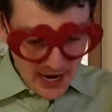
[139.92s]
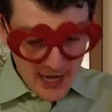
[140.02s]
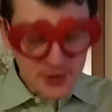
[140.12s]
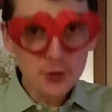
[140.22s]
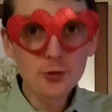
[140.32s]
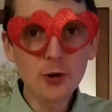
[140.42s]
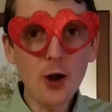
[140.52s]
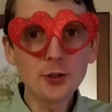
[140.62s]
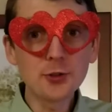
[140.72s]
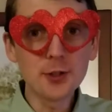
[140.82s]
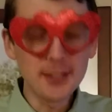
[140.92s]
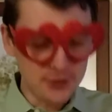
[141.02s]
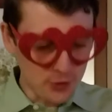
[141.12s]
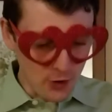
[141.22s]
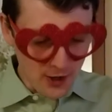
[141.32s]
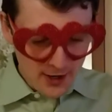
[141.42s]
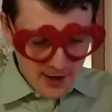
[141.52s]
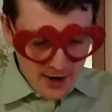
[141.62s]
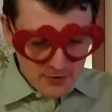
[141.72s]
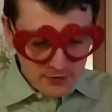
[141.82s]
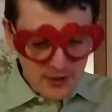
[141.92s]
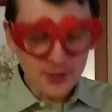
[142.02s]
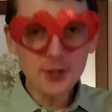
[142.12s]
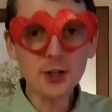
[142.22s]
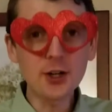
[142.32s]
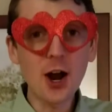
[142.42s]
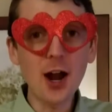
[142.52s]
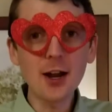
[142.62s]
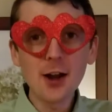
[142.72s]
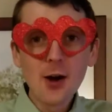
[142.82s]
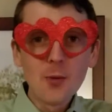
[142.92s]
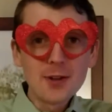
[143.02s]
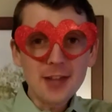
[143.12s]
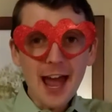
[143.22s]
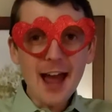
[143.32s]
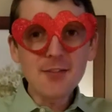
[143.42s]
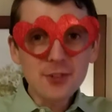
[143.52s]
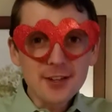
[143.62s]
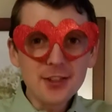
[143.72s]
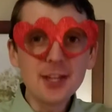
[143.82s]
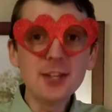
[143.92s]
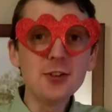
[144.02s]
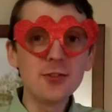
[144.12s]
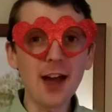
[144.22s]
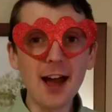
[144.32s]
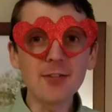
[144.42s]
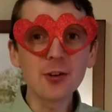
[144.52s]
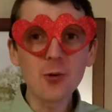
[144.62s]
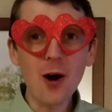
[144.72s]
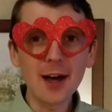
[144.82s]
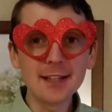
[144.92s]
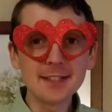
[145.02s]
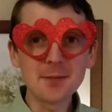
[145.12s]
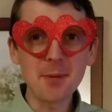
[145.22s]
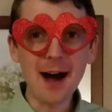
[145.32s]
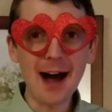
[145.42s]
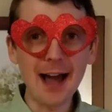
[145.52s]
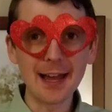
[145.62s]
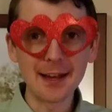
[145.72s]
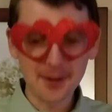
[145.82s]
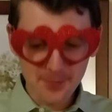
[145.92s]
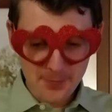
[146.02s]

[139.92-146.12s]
At the grocery store, fill your cart with everything you've ever wanted to buy.